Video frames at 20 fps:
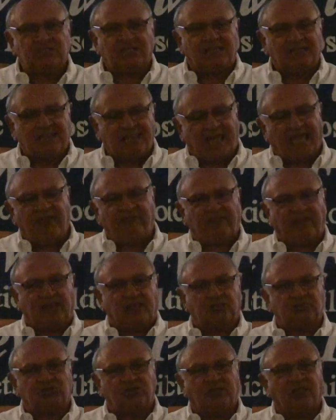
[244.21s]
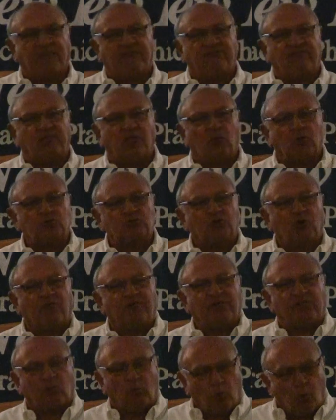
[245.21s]
a life energy that flows
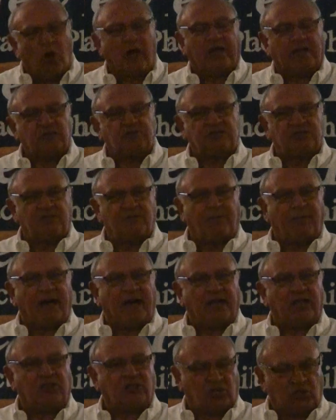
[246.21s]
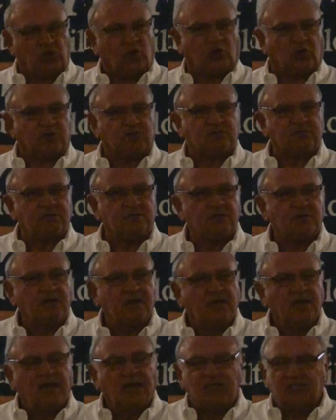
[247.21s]
over the wires of the body, the nerves,
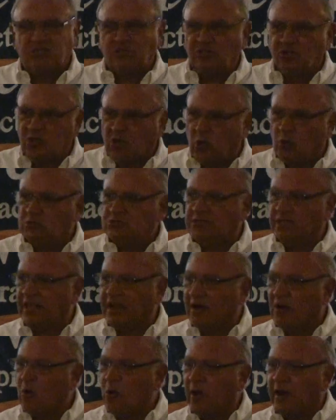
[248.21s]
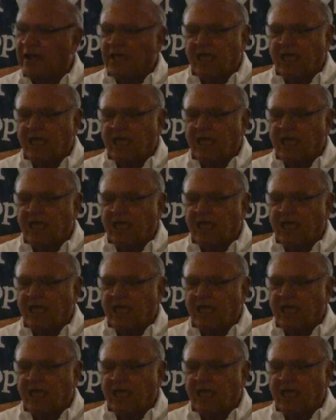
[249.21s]
until it goes to that heart.